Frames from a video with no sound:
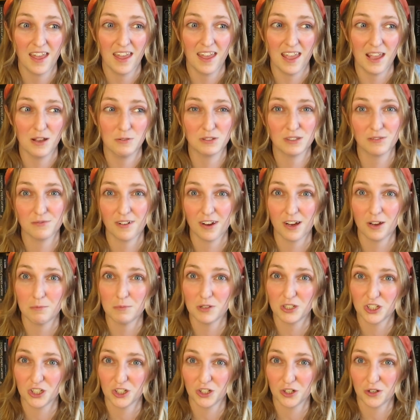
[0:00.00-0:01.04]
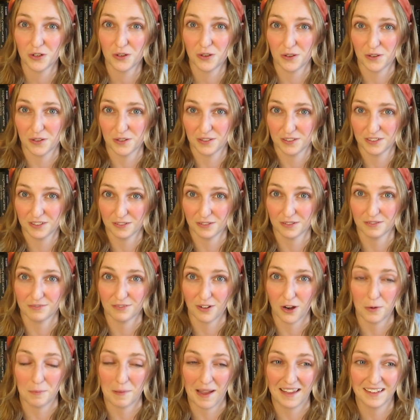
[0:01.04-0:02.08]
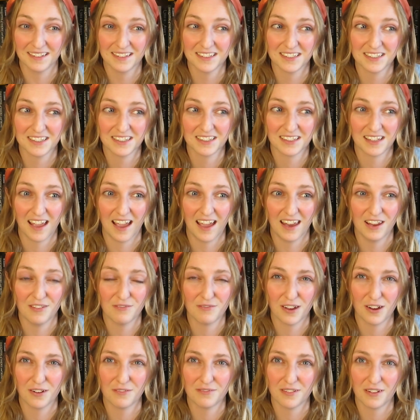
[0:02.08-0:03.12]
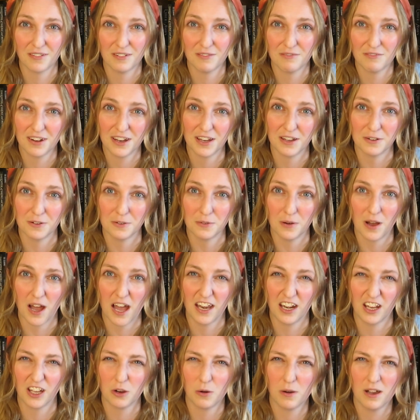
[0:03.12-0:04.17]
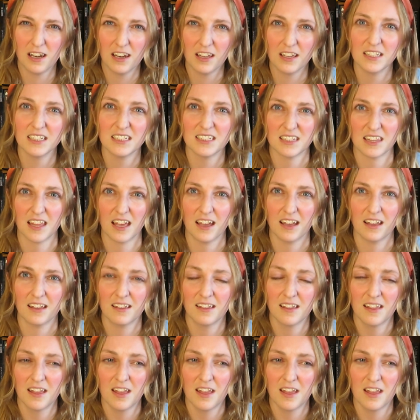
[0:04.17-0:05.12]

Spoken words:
It was a very mature sort of romance and it felt very real, and I quite liked that